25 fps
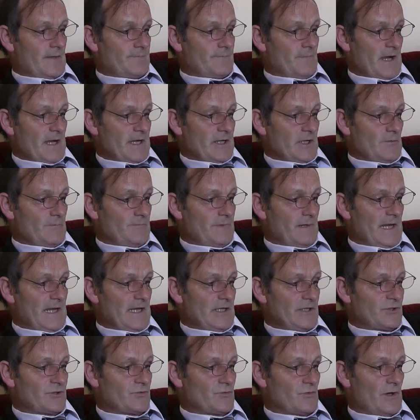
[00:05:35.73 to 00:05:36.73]
that my
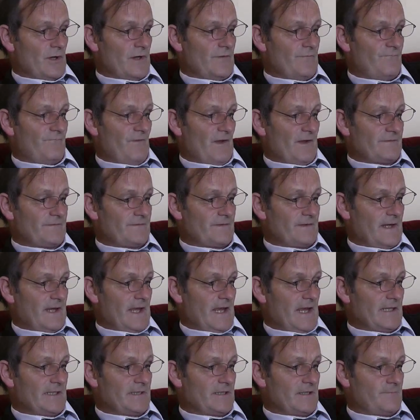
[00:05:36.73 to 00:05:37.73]
complaints were
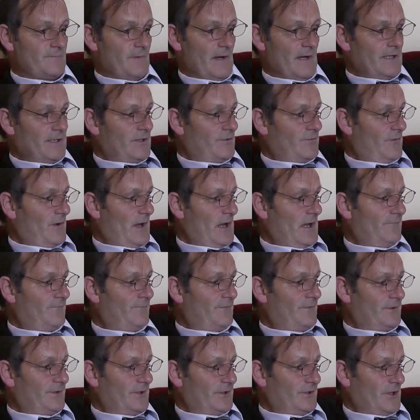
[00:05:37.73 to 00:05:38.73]
investigated by the
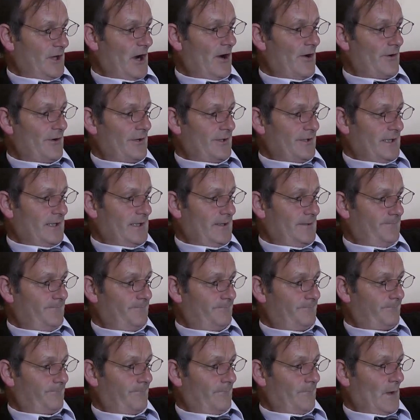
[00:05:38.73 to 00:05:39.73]
relevant
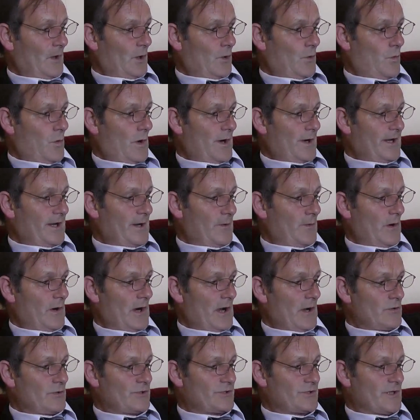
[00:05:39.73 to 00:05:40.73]
authority, where they
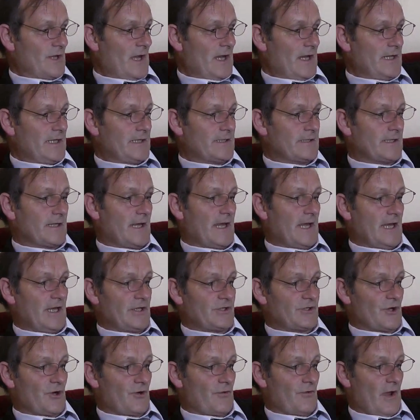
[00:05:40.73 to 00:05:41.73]
were outside
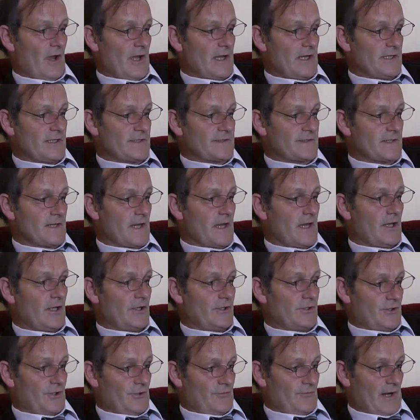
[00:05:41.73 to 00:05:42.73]
HRI's
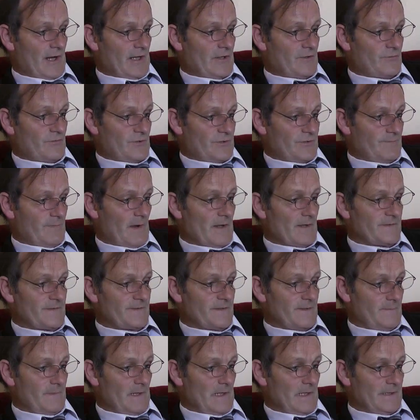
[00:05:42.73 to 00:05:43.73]
direct
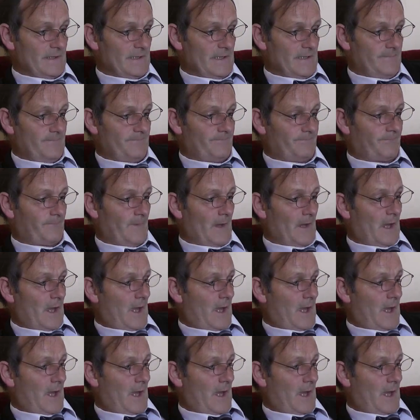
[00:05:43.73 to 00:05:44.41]
responsibility.